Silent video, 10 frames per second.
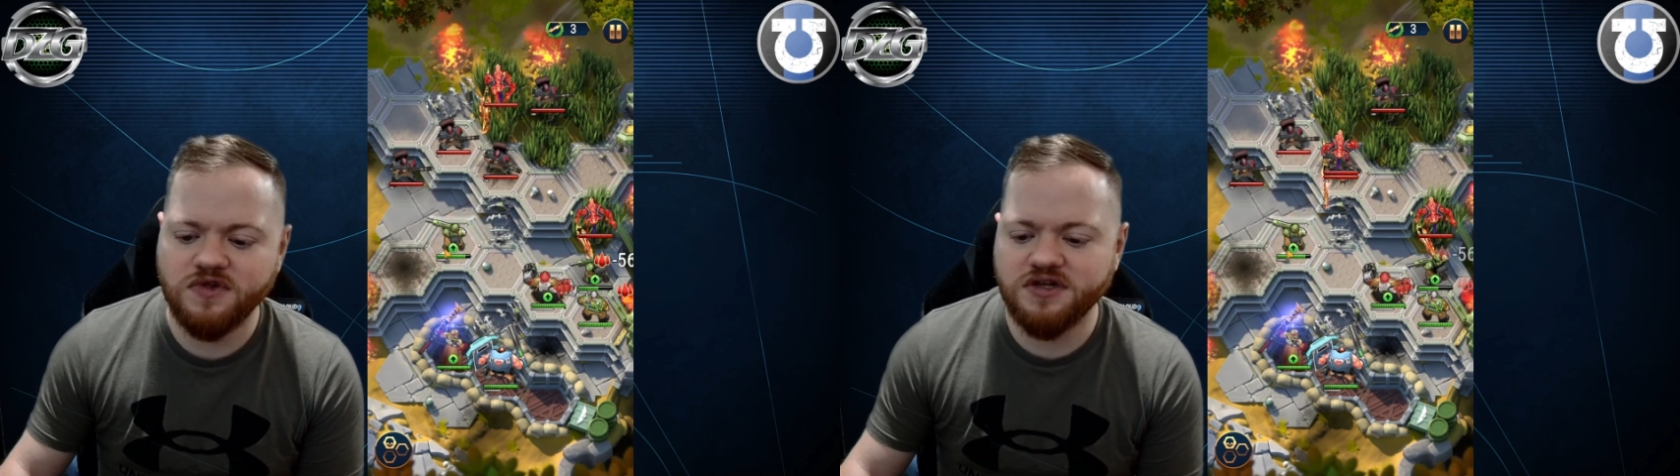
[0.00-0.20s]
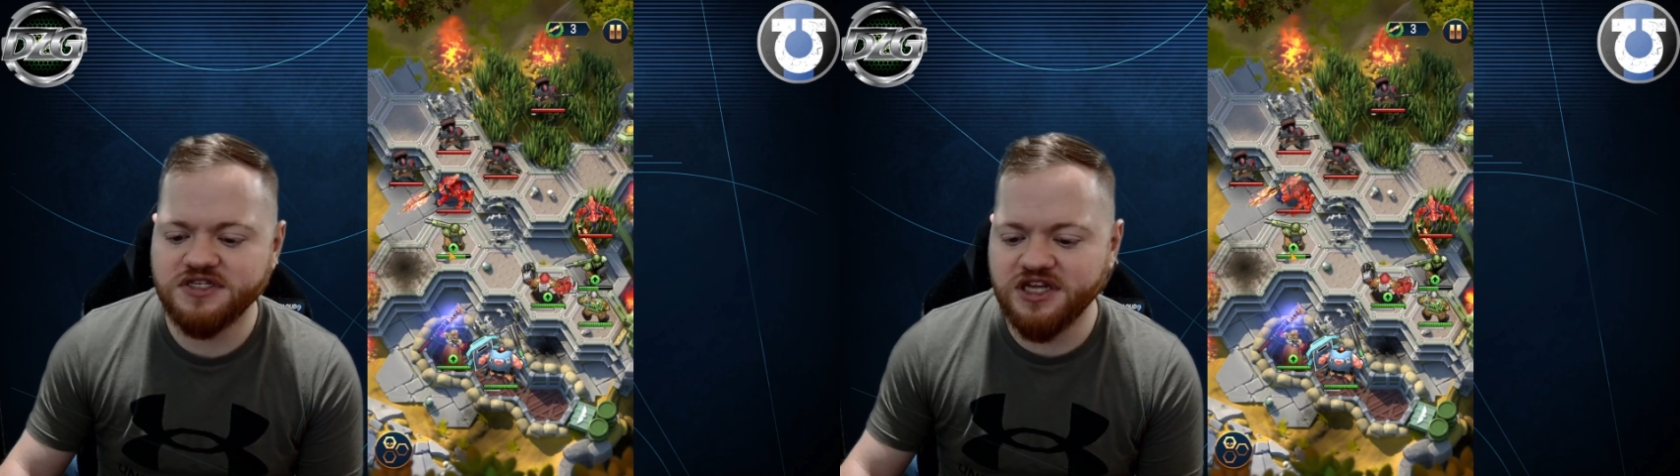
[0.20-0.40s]

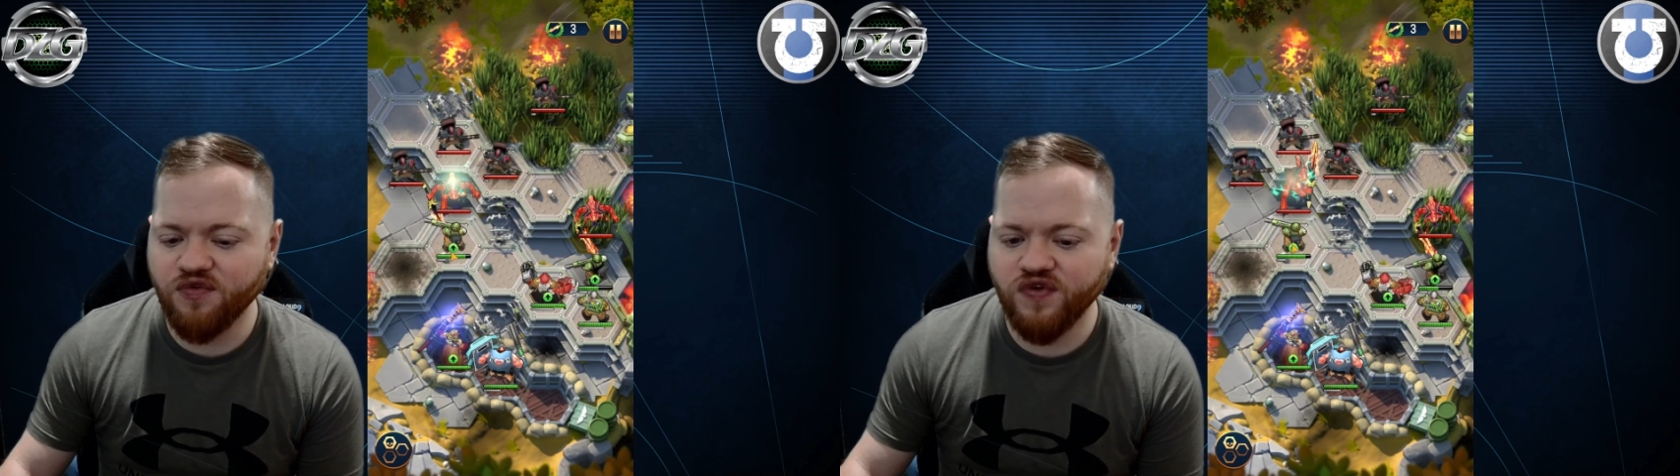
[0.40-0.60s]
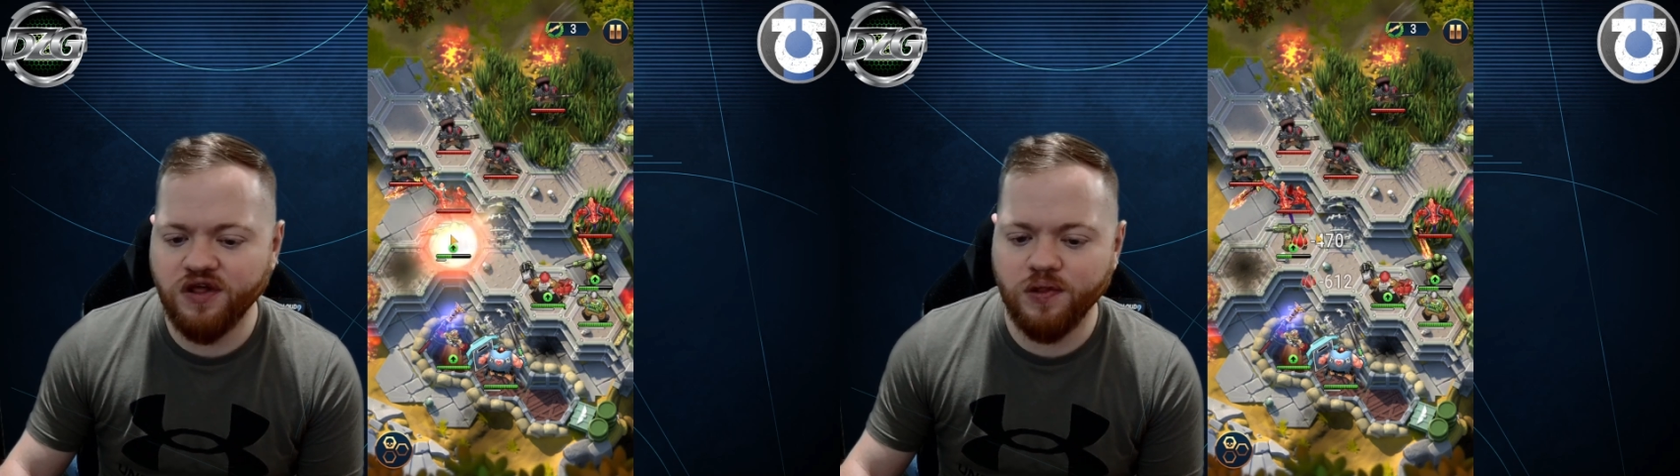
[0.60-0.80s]

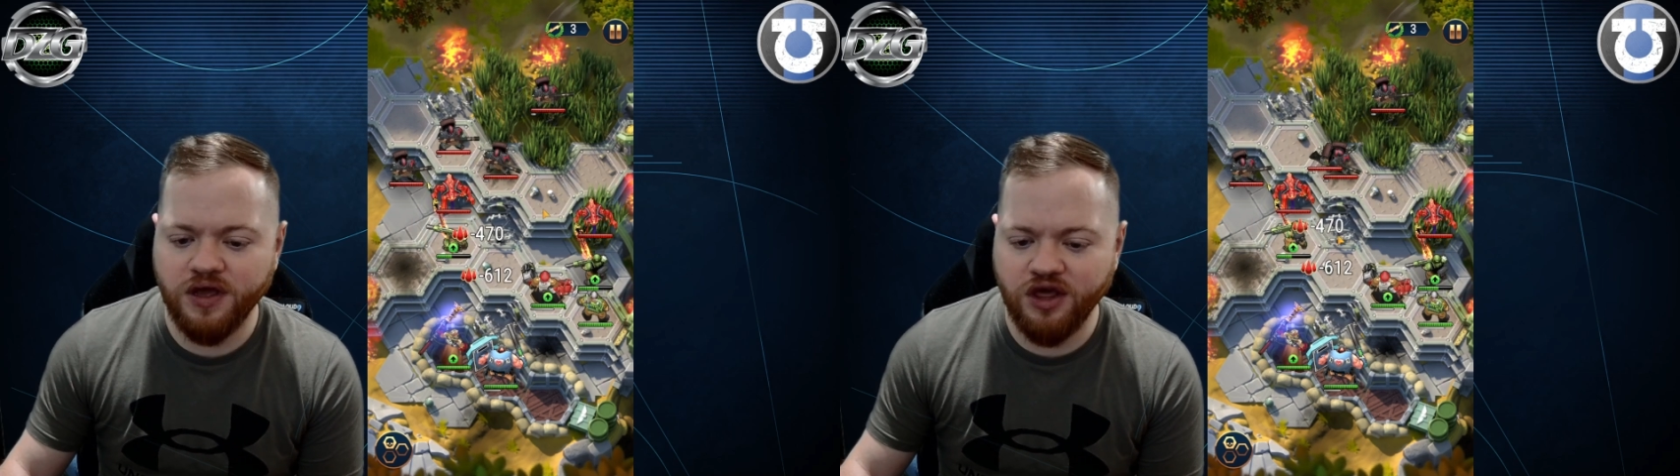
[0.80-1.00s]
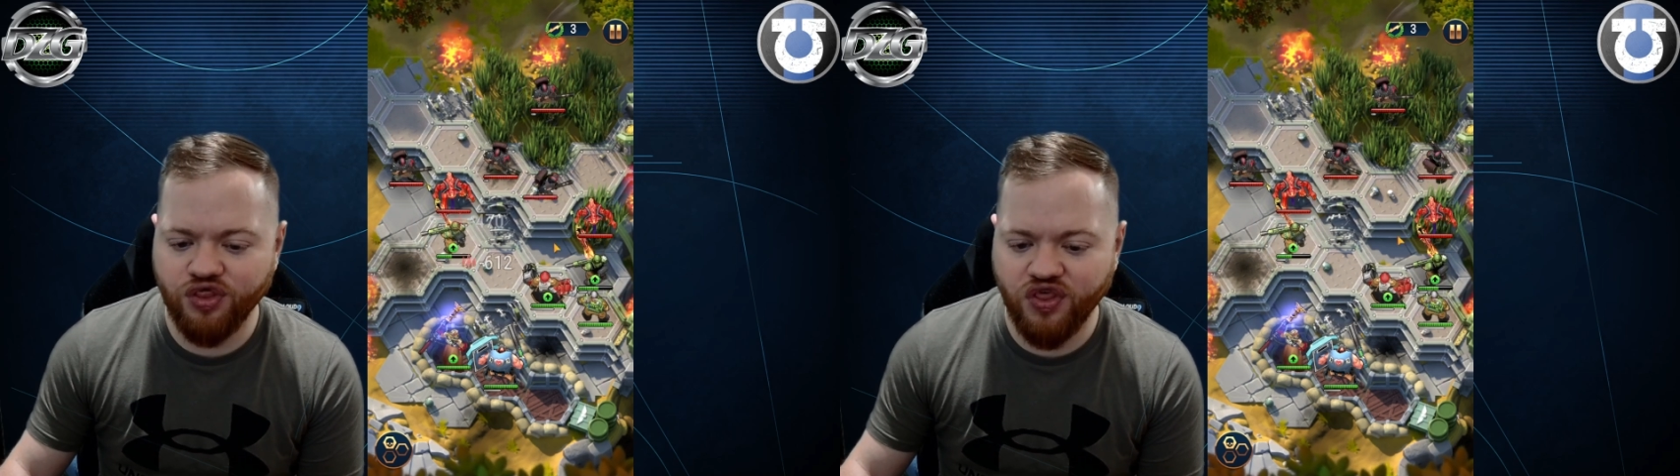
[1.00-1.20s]

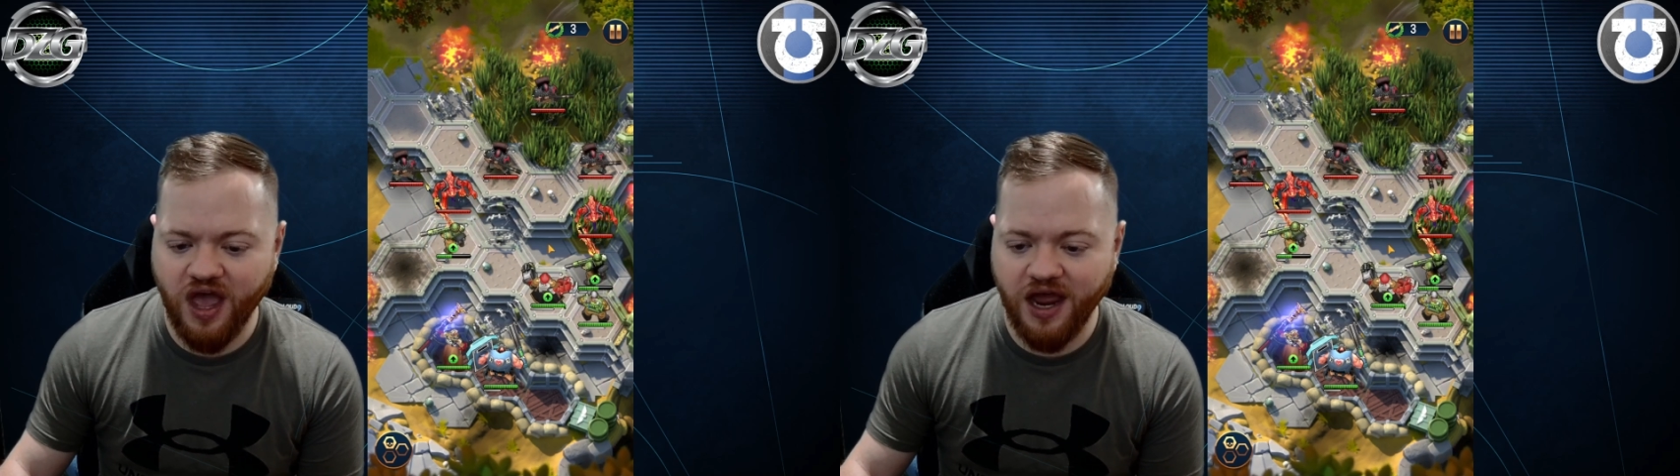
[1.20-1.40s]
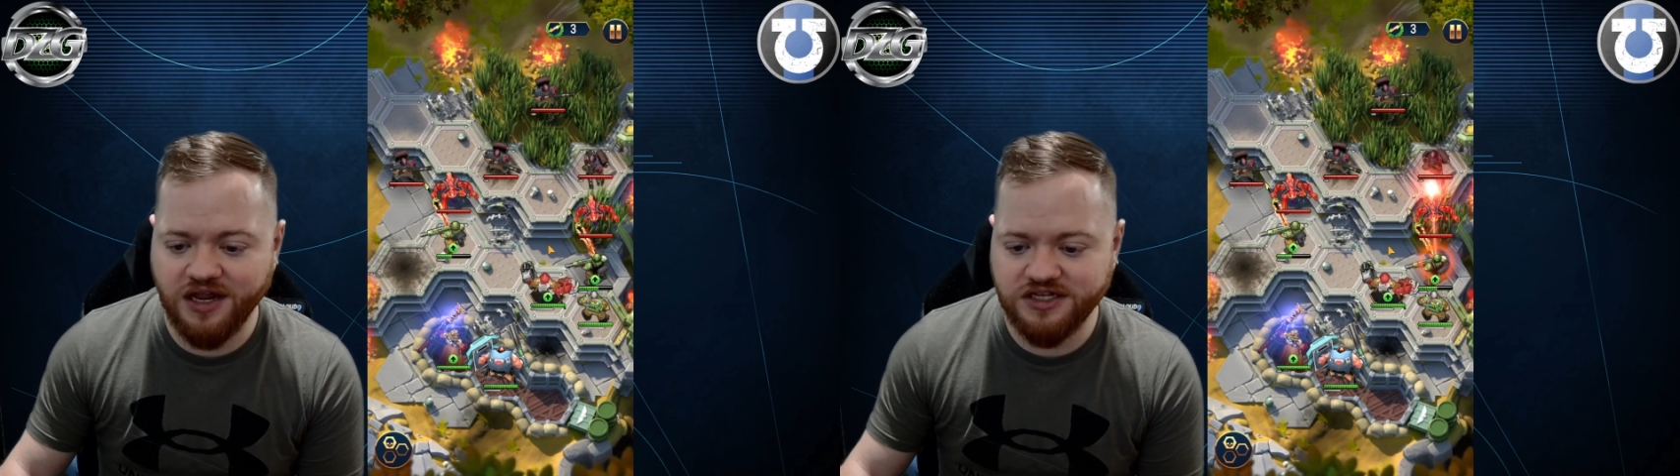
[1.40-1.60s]
definitely
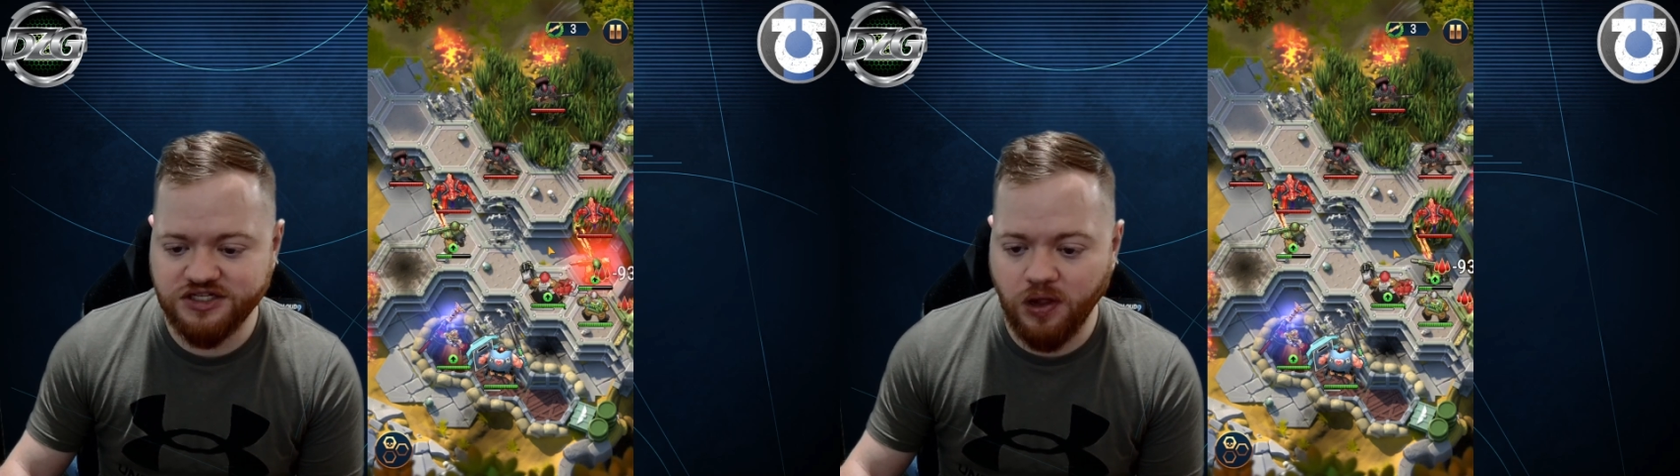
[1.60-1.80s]
Thad is a